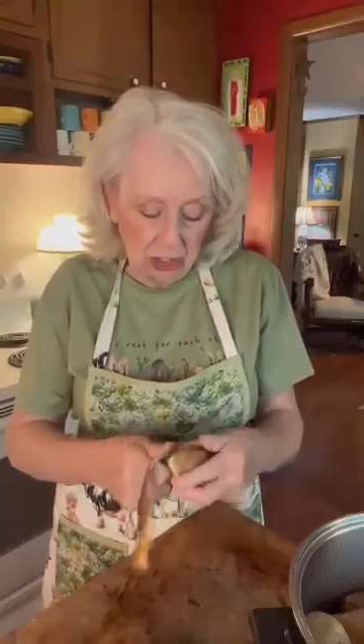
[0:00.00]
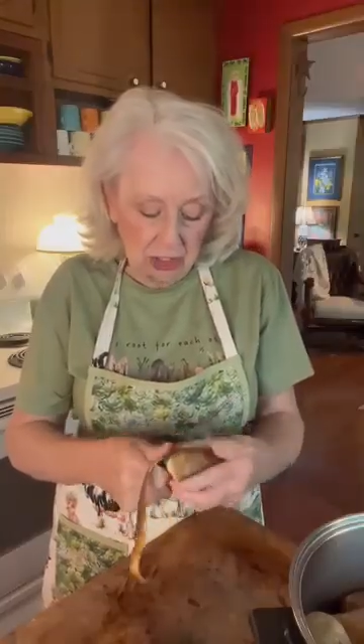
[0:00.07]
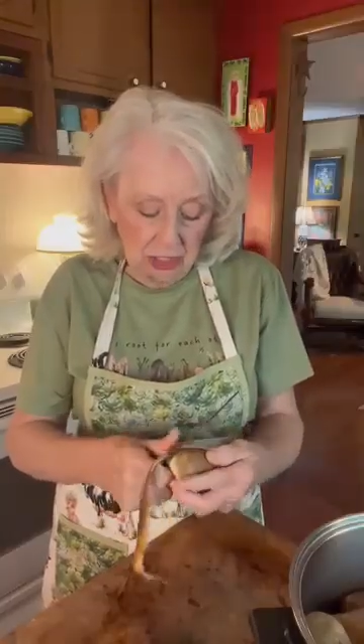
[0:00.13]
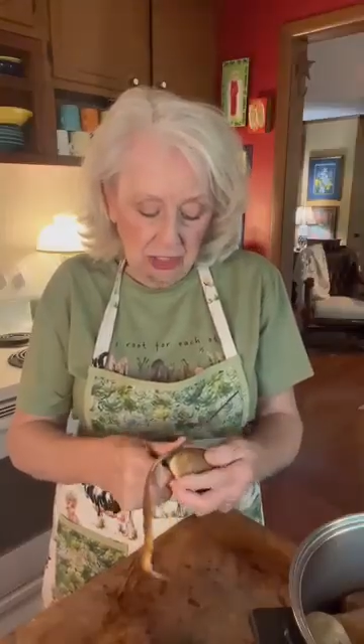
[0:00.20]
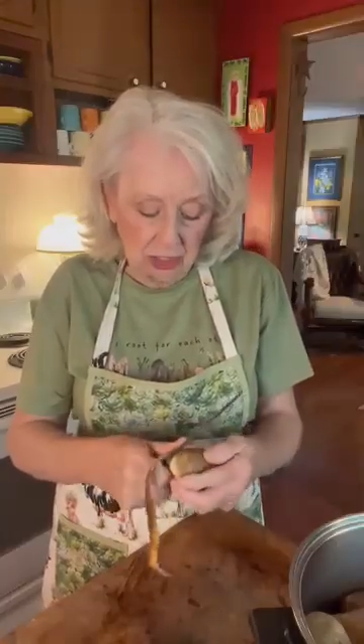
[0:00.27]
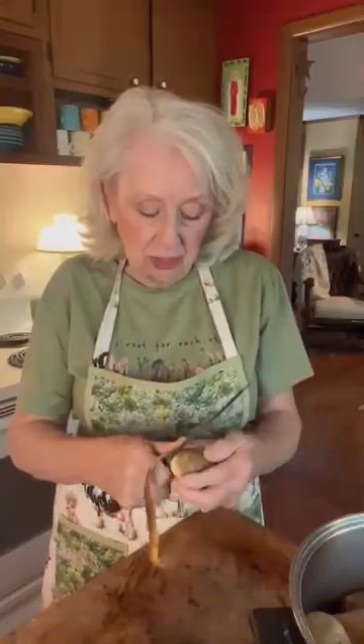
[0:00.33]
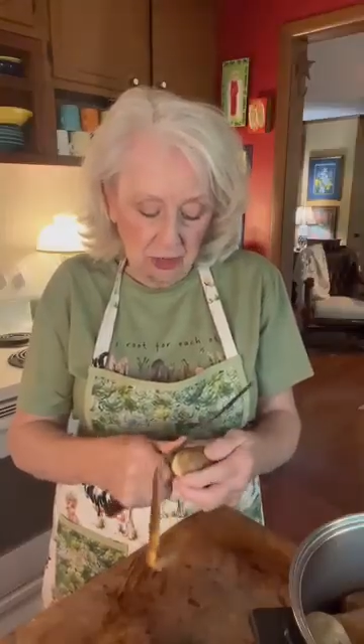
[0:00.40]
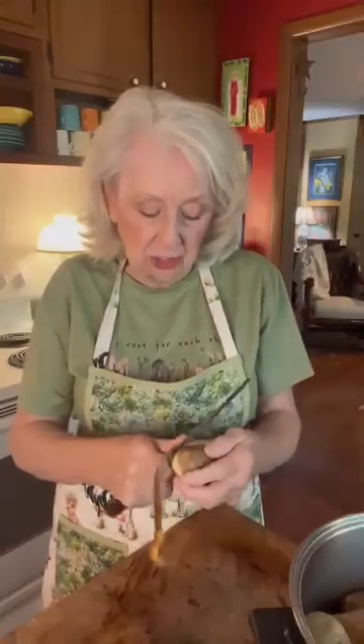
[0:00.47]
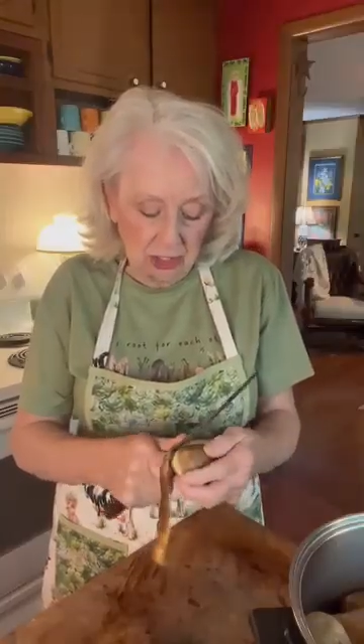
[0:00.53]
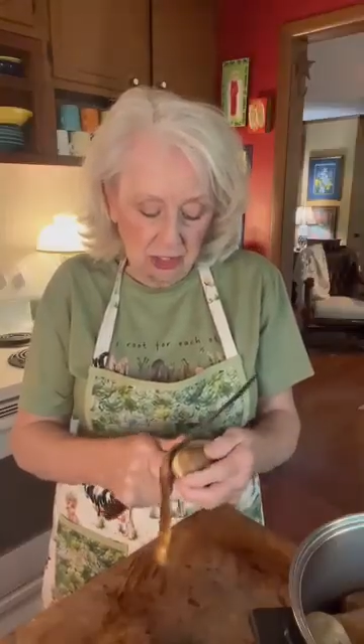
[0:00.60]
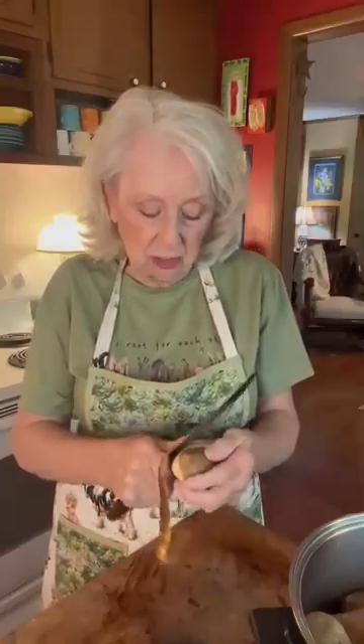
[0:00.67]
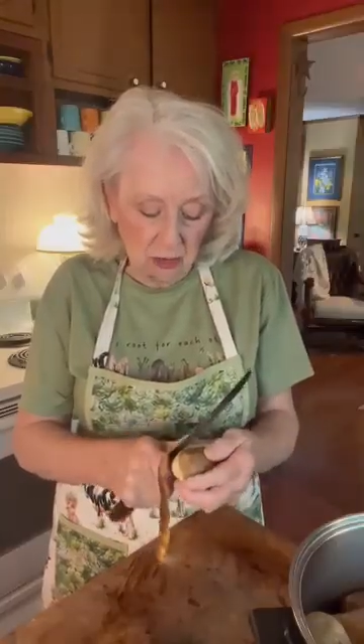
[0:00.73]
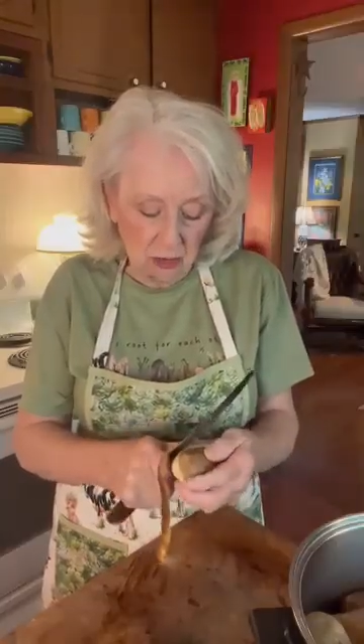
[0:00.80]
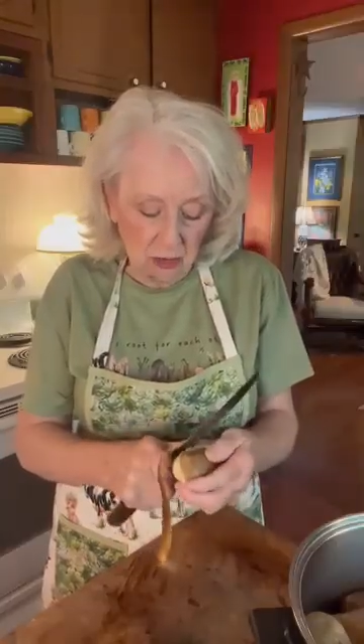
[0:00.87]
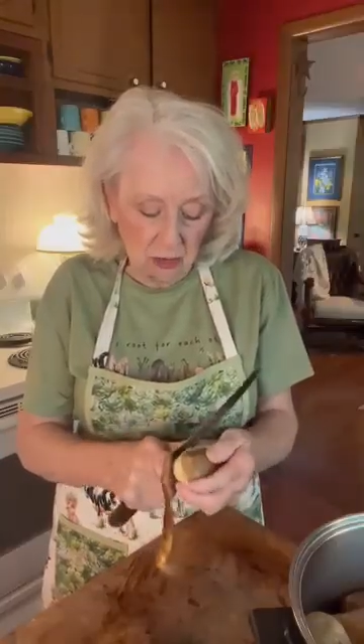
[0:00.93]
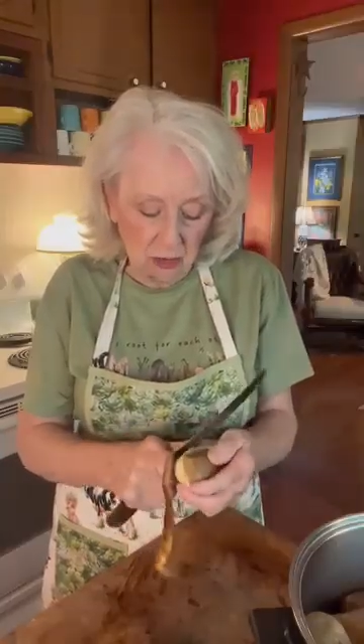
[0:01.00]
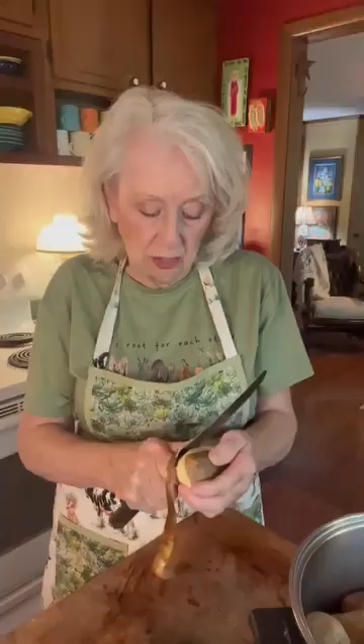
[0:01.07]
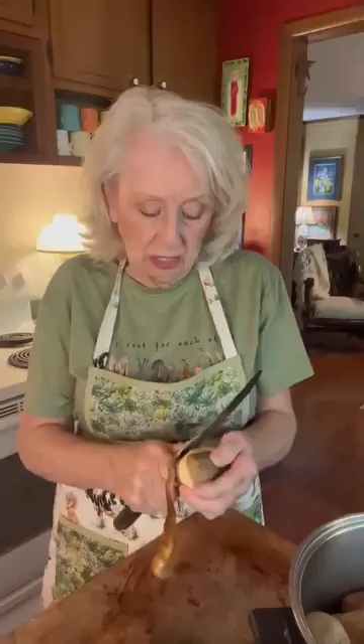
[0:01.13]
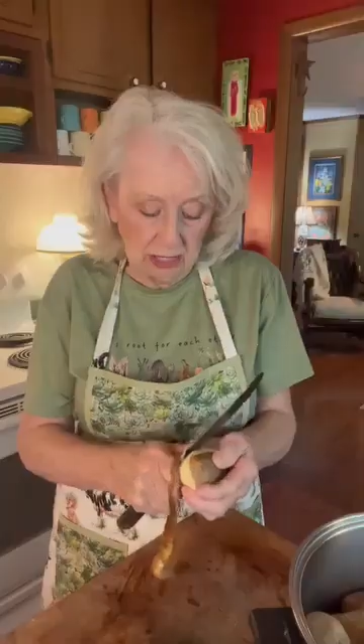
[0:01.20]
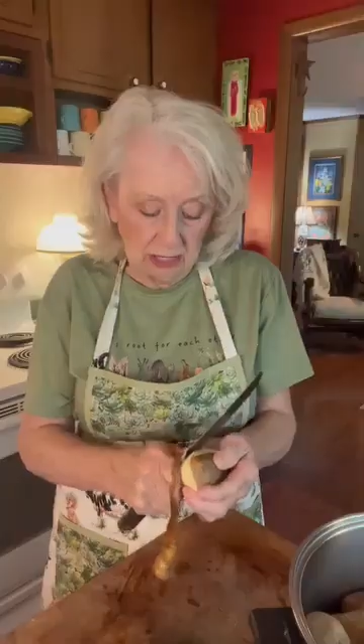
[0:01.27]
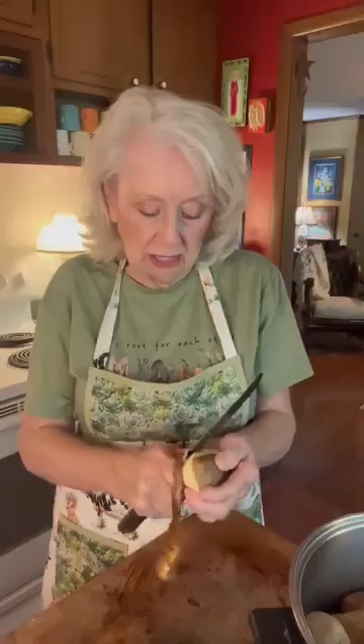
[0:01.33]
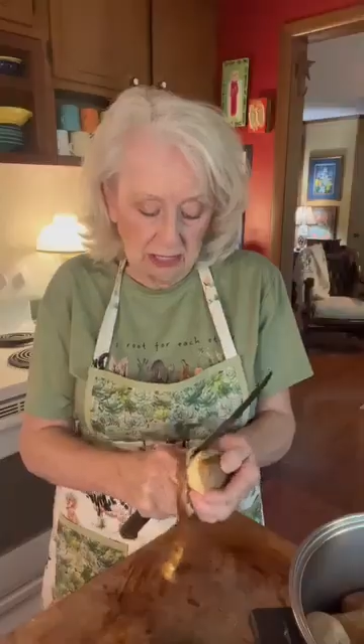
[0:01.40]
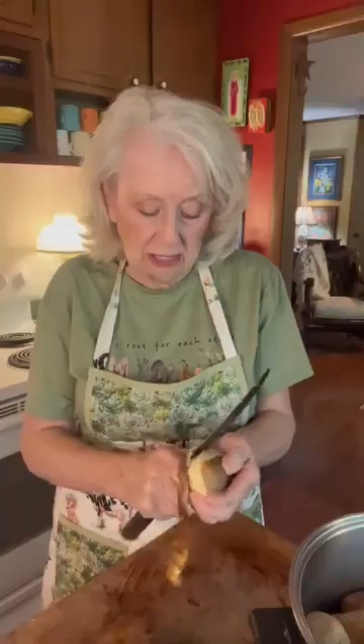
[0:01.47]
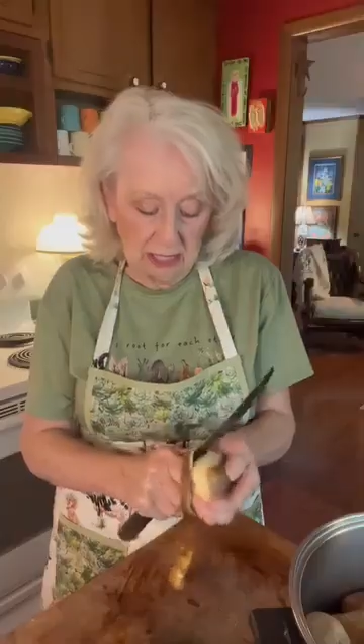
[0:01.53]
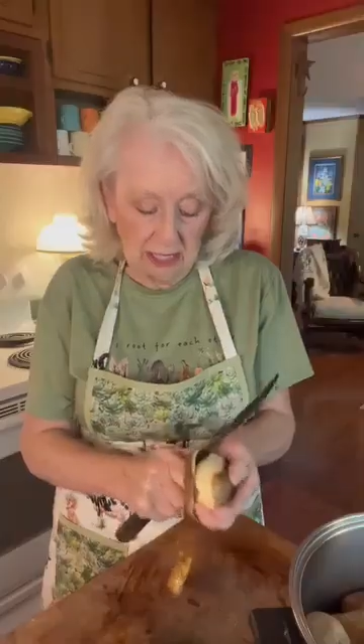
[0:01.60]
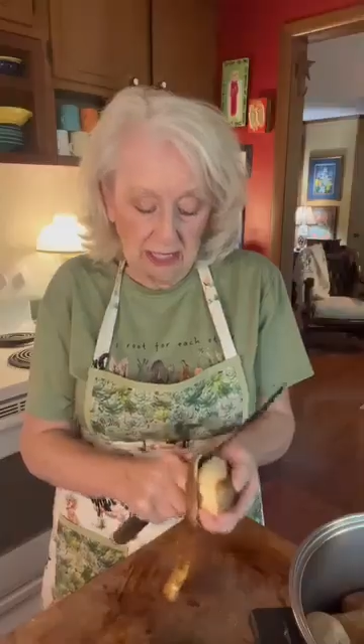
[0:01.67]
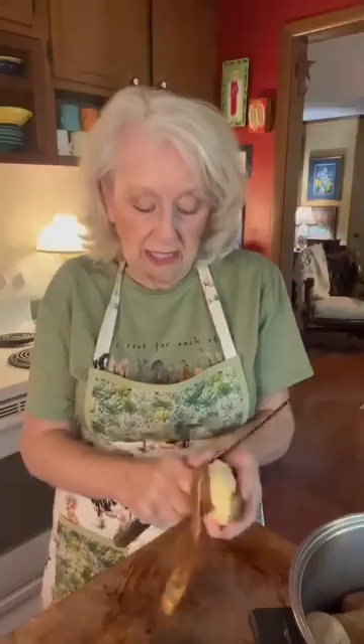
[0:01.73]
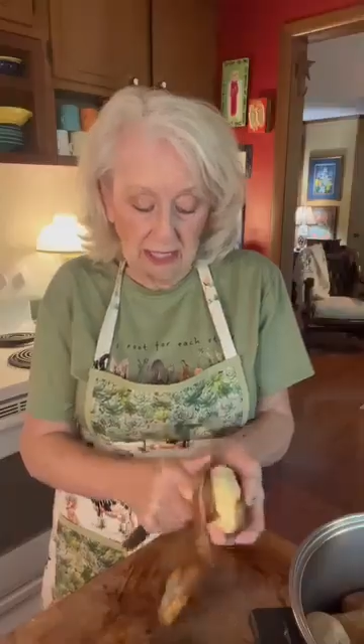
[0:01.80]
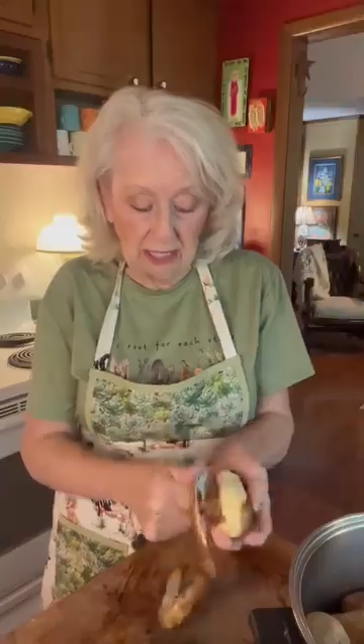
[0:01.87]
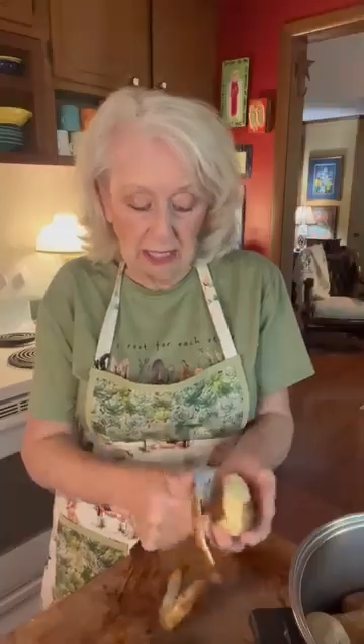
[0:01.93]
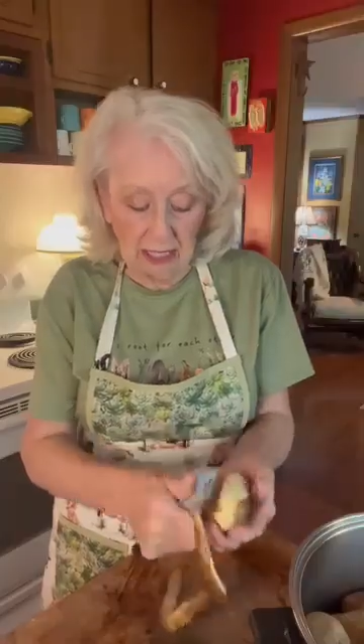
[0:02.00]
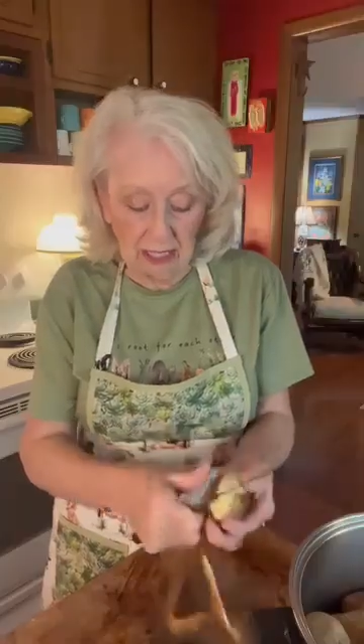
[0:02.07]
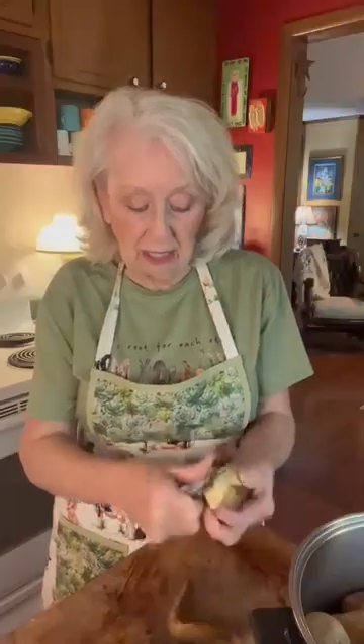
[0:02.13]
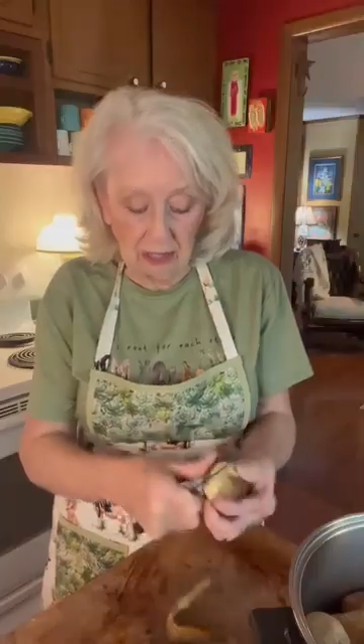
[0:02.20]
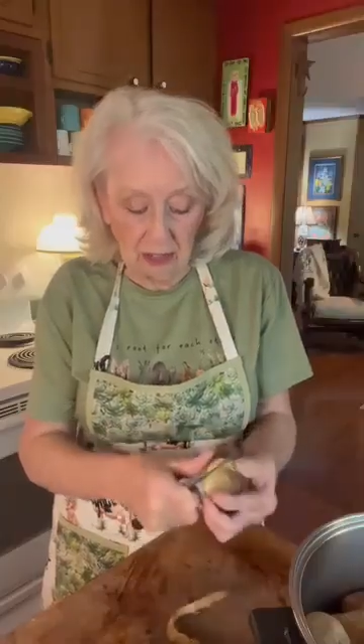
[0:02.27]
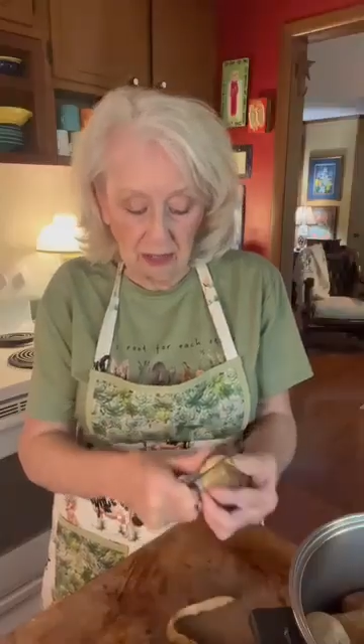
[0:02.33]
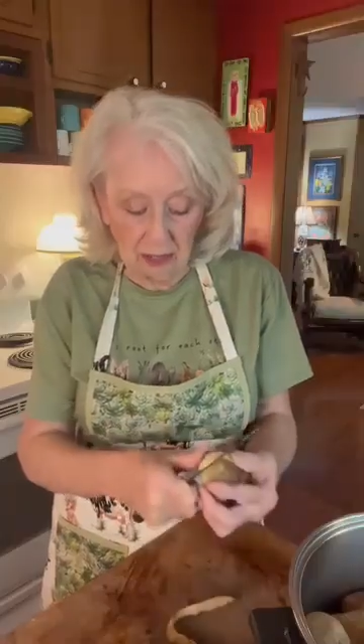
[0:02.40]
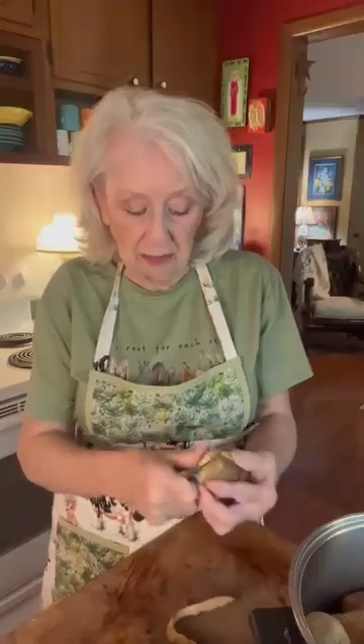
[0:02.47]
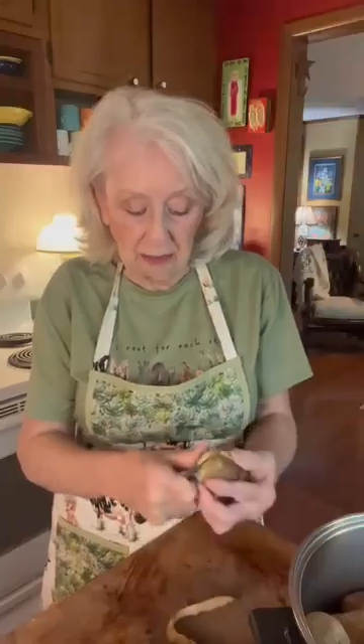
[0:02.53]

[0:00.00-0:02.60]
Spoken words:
and so I just want to go ahead today and get it done.